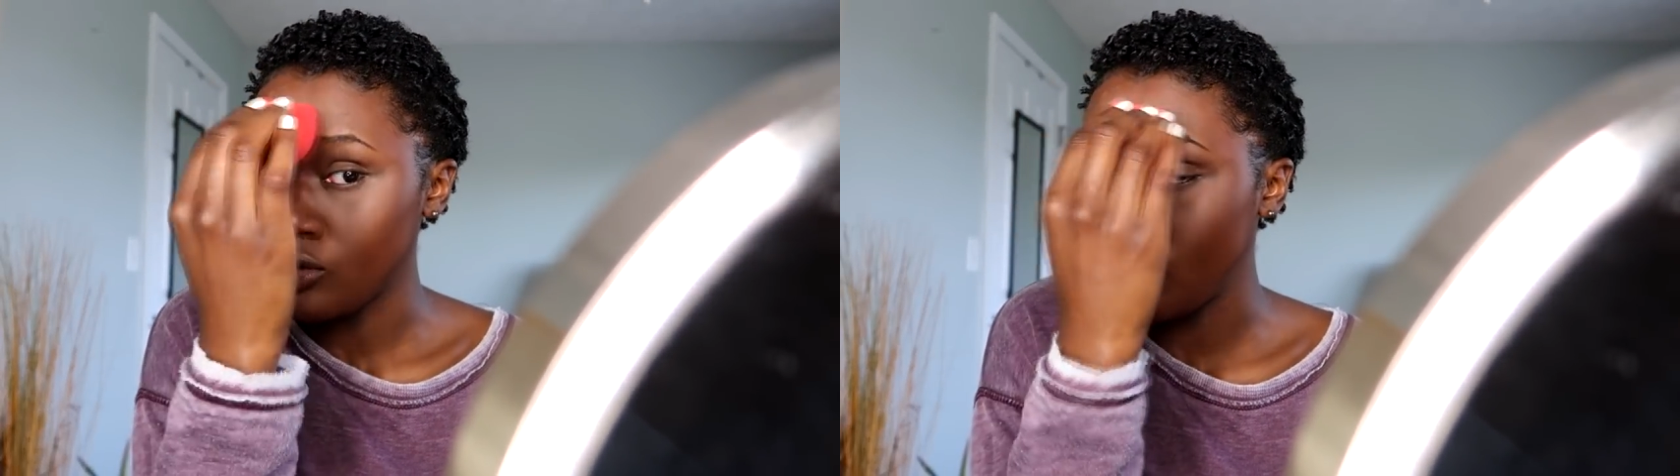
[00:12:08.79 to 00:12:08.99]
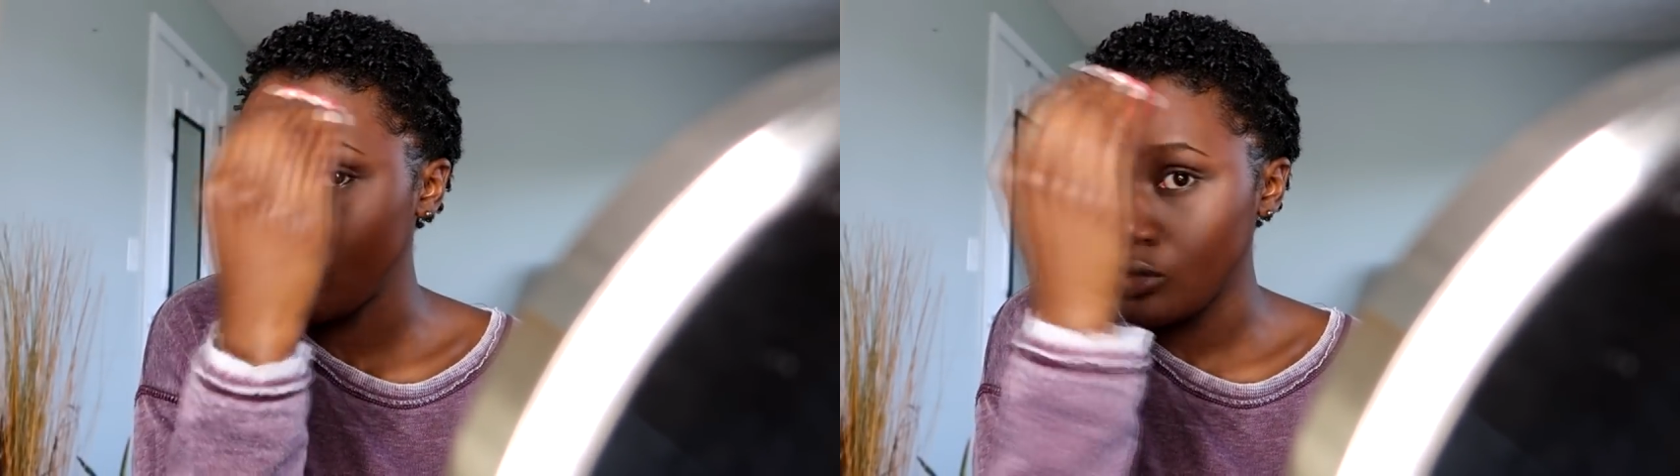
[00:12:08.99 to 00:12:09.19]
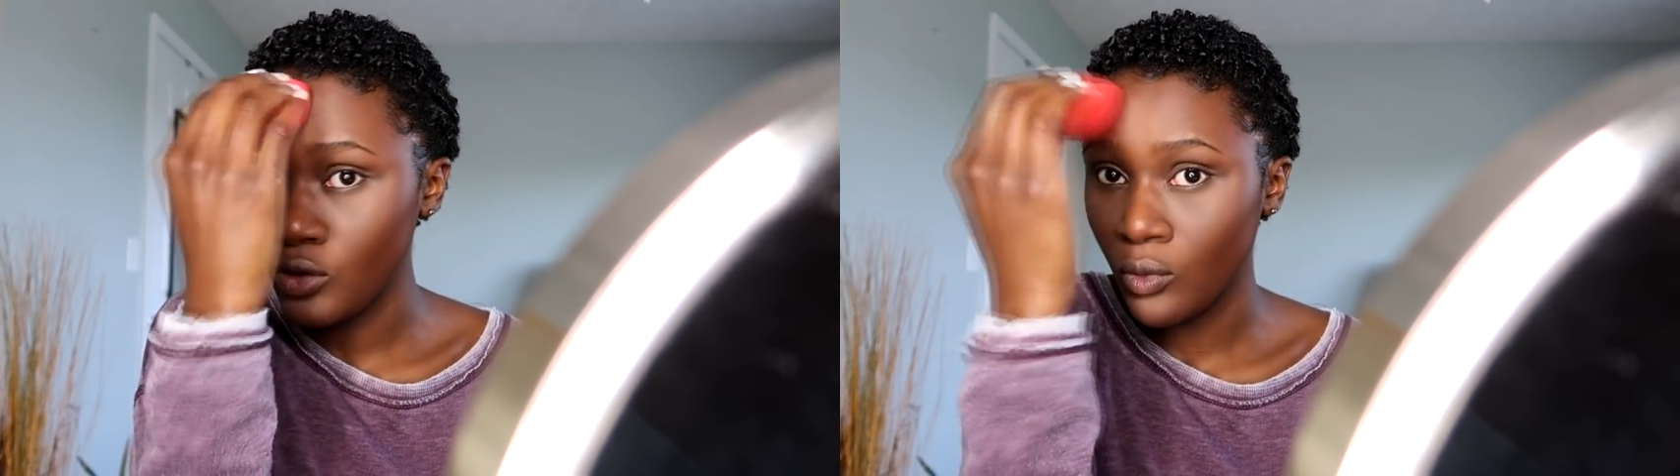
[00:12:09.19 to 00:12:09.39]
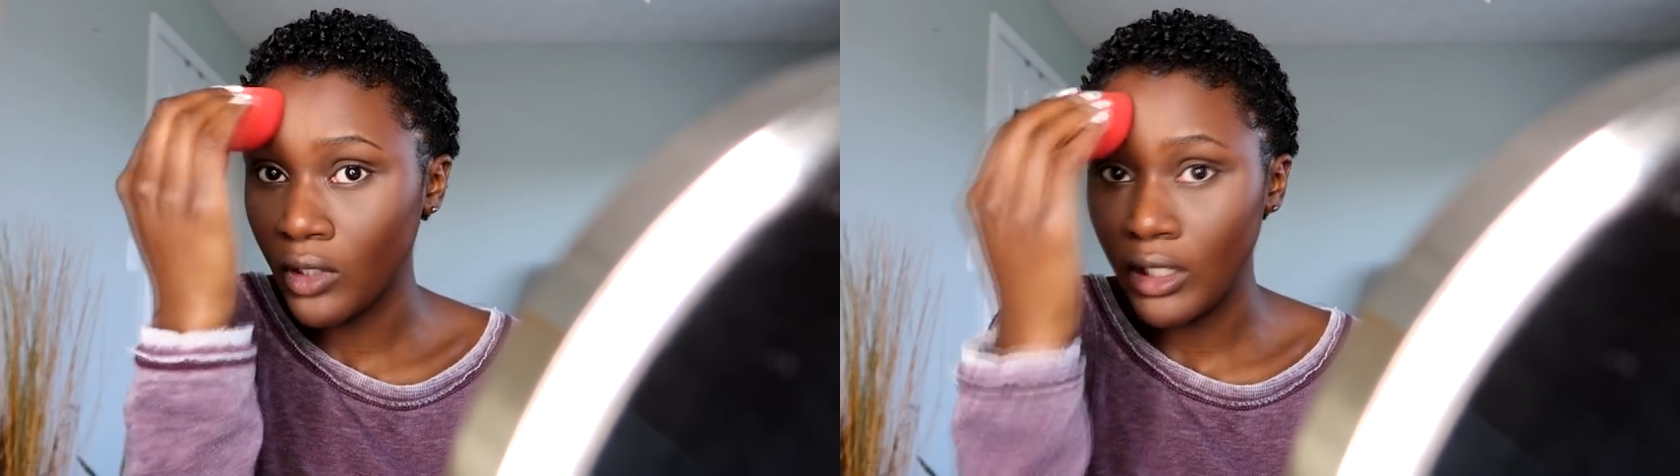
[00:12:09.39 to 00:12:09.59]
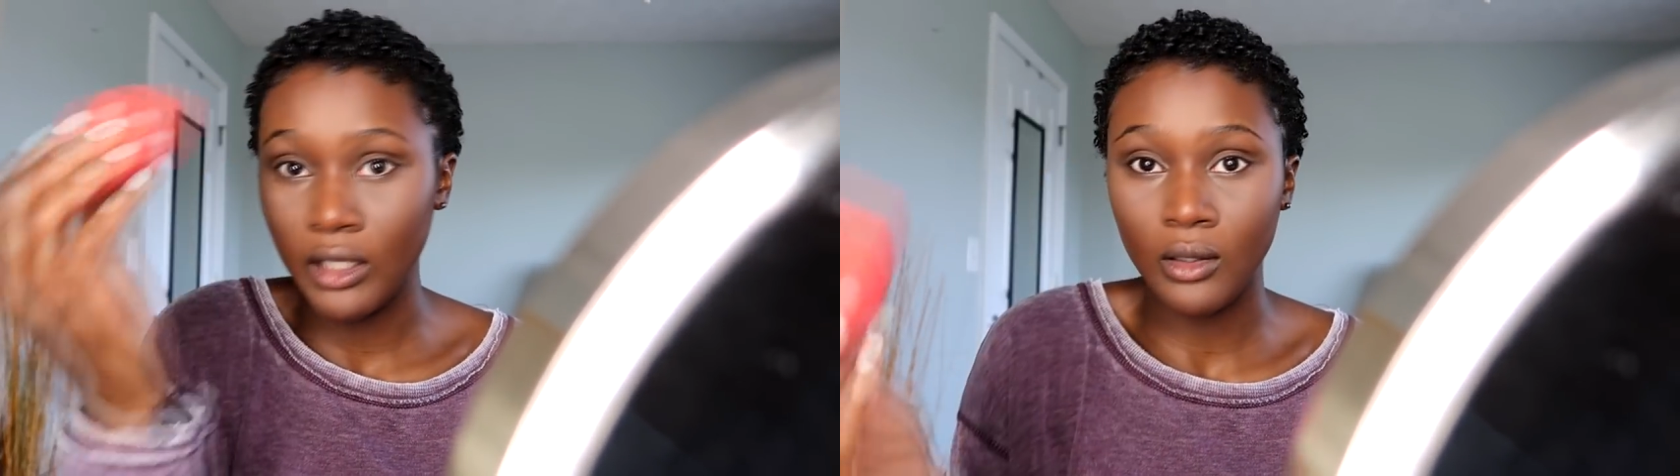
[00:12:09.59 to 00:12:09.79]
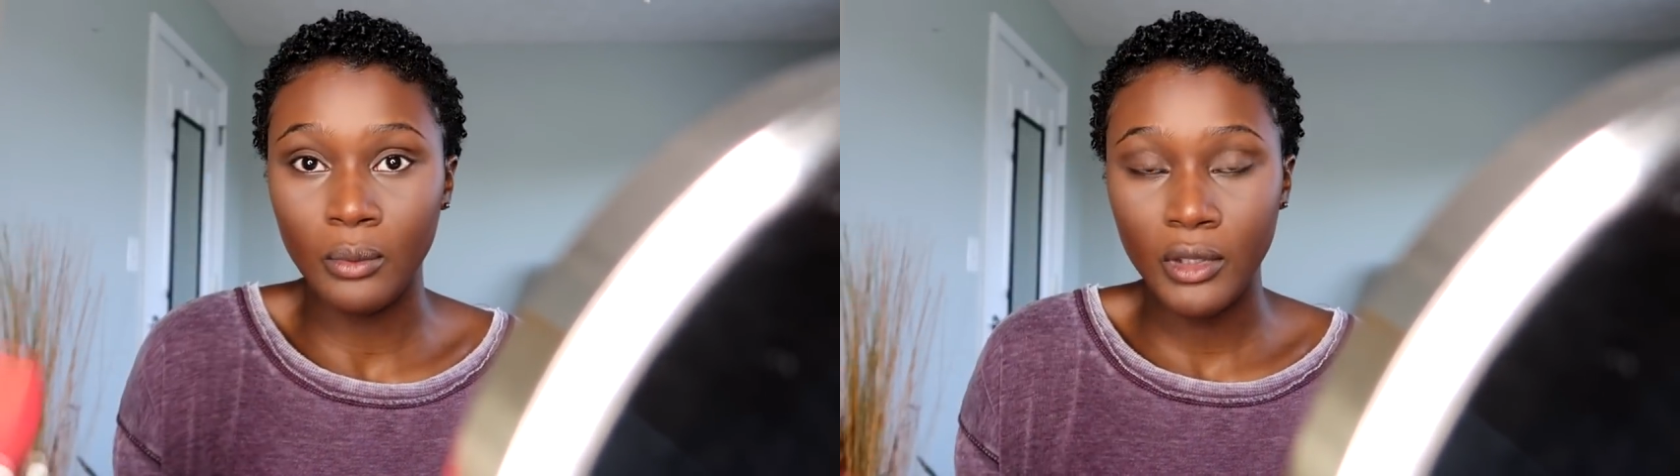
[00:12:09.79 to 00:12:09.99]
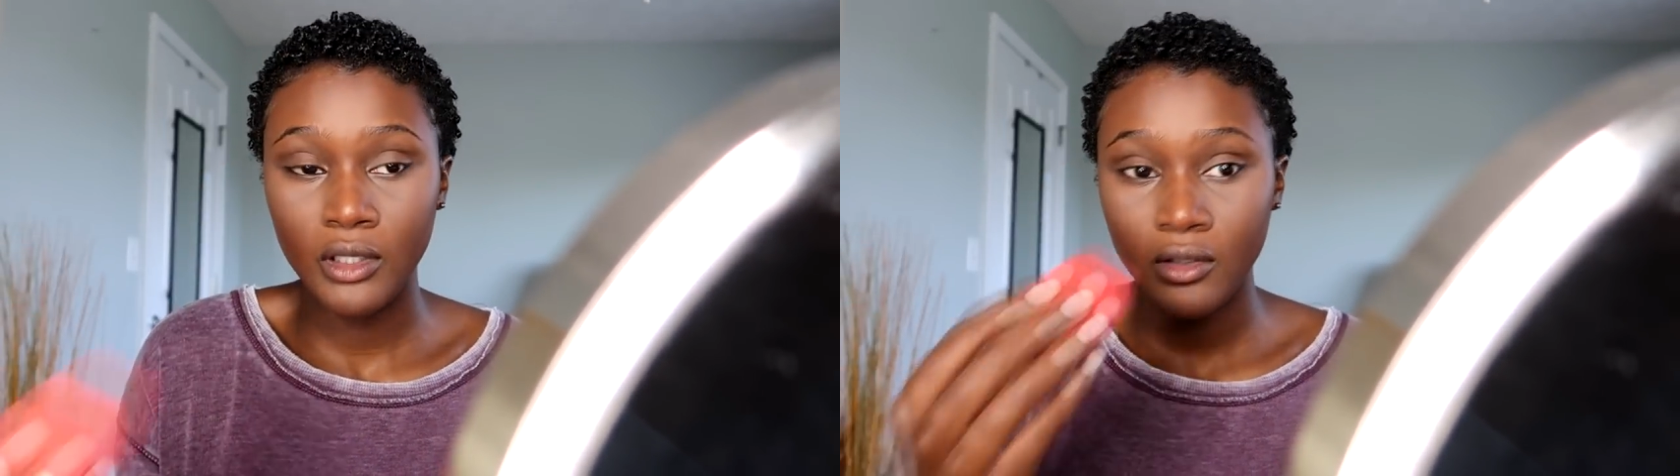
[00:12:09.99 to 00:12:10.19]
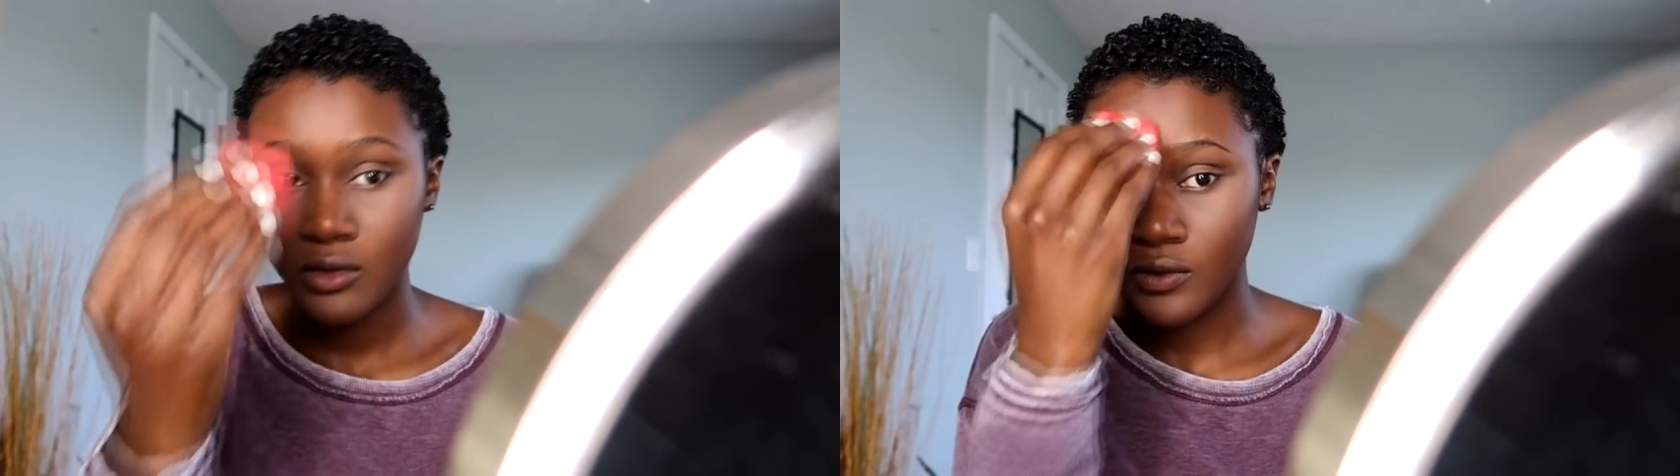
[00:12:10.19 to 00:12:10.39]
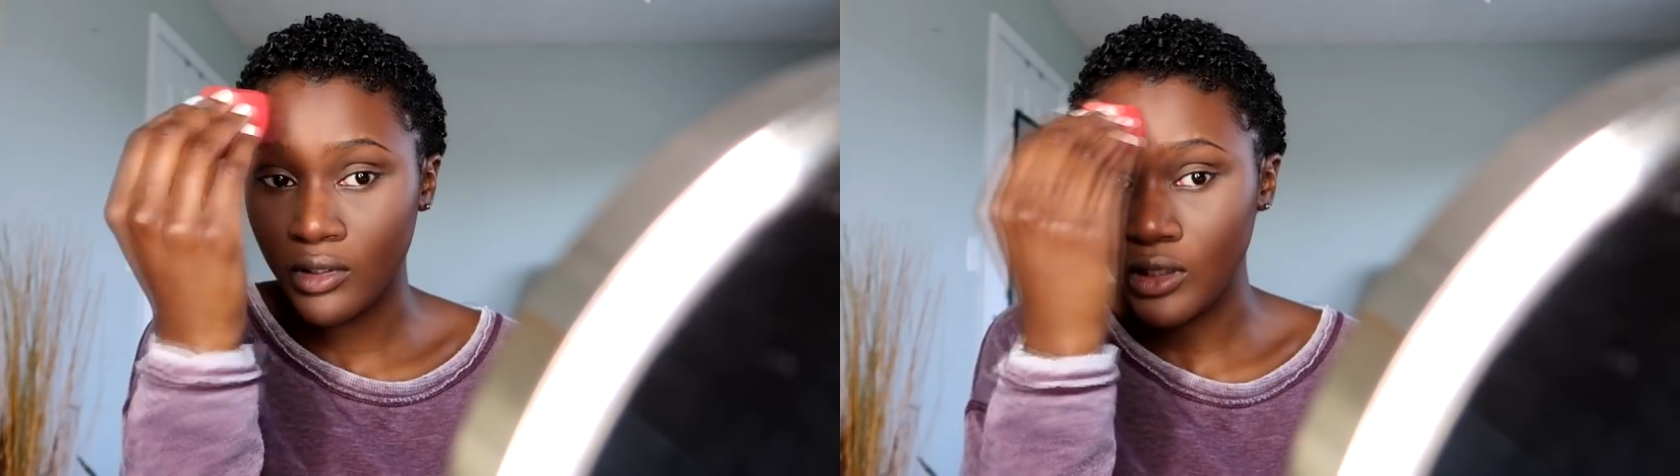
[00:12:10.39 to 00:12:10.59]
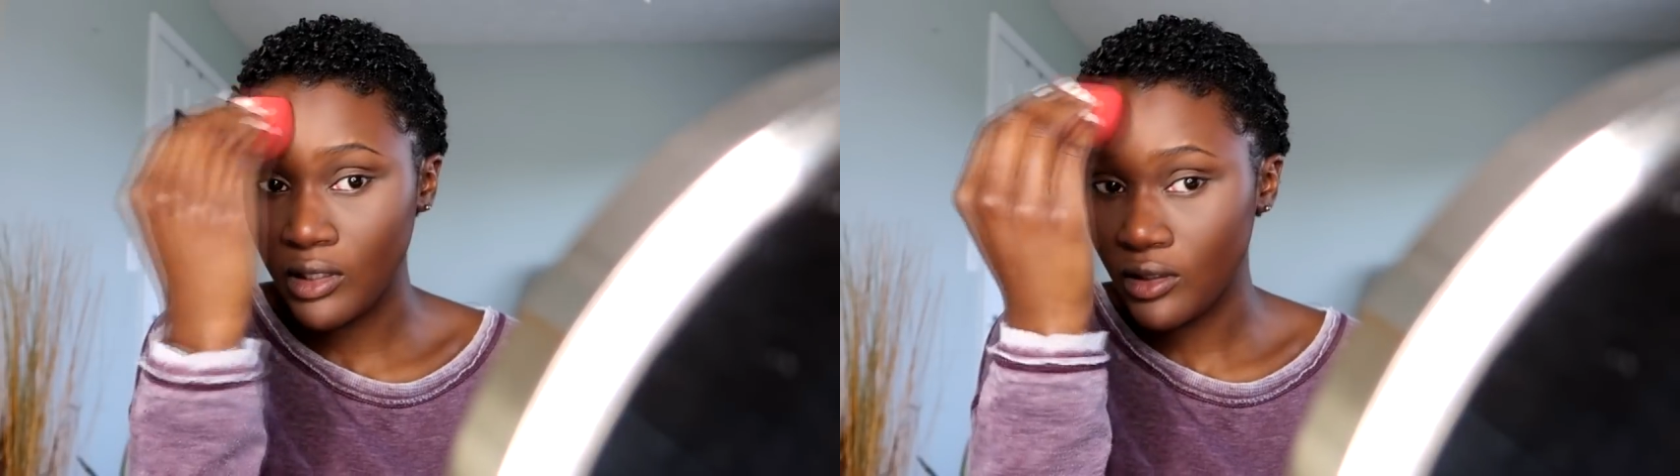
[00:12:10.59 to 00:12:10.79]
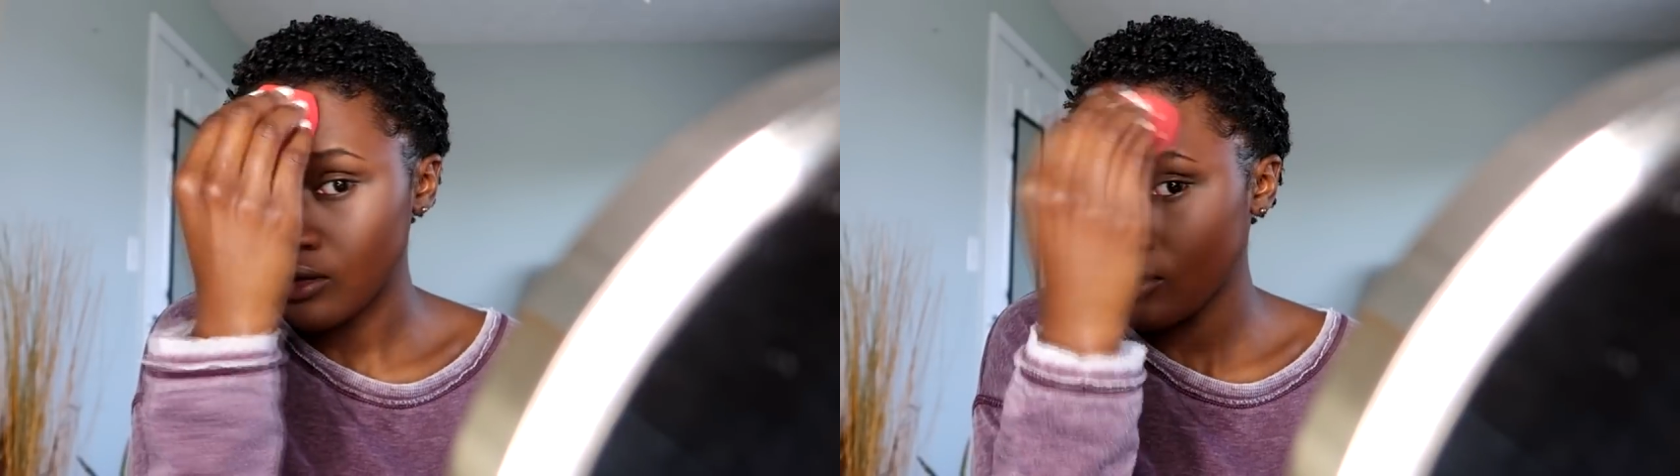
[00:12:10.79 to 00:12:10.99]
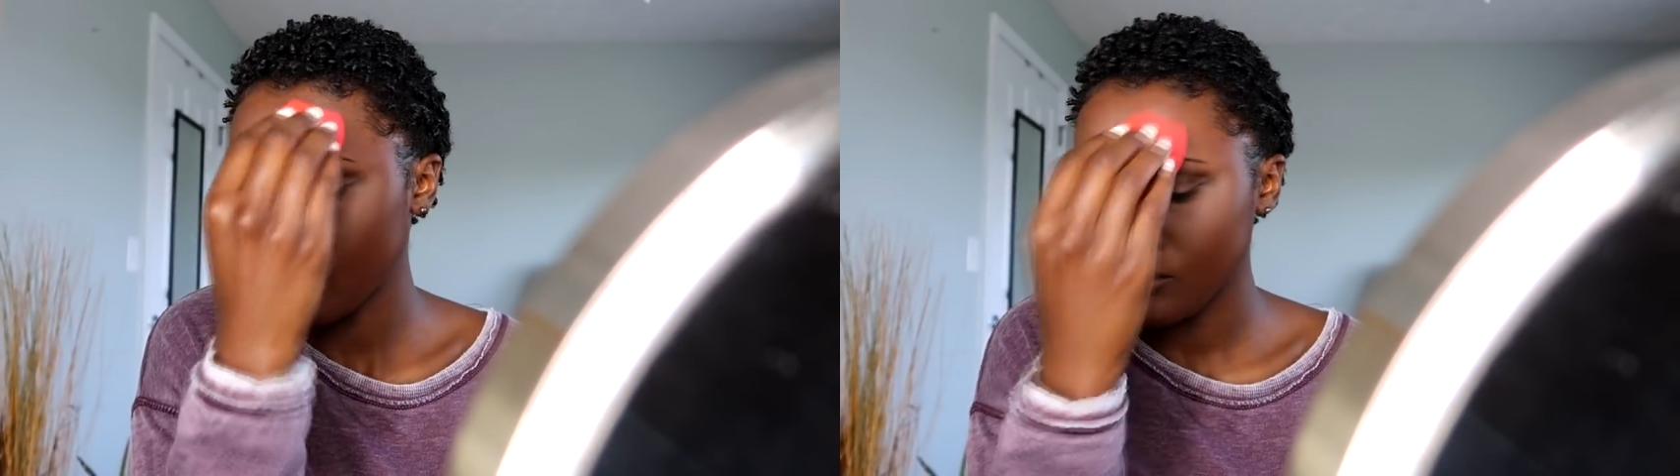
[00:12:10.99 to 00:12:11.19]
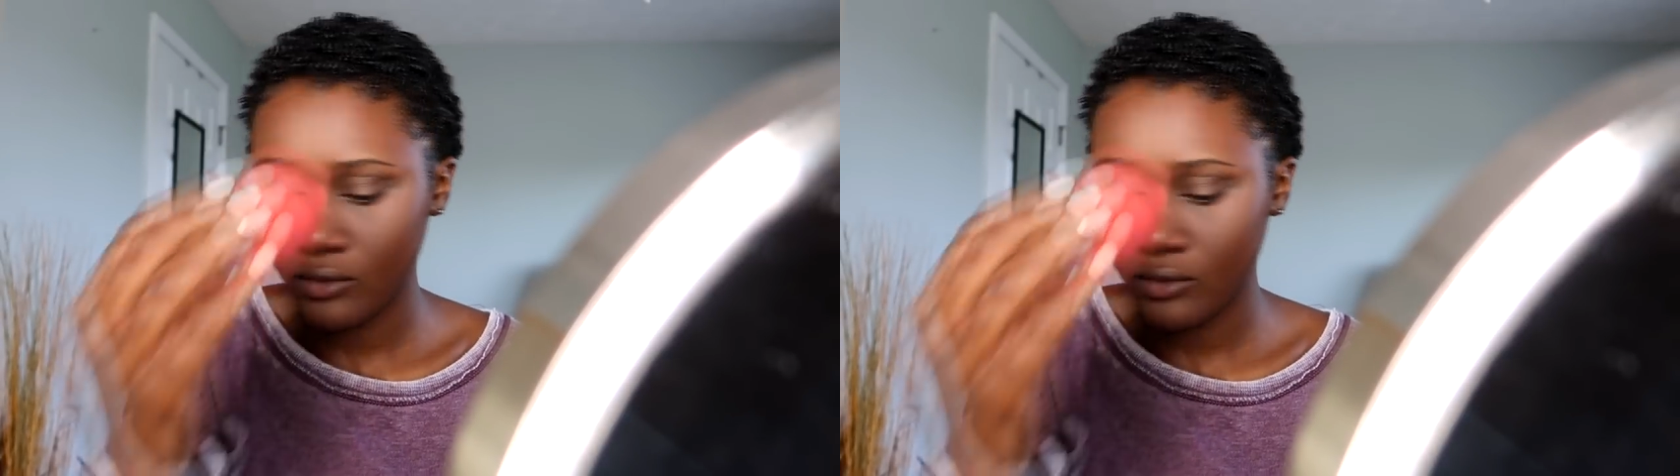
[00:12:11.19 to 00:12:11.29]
do you want to get on pills for this?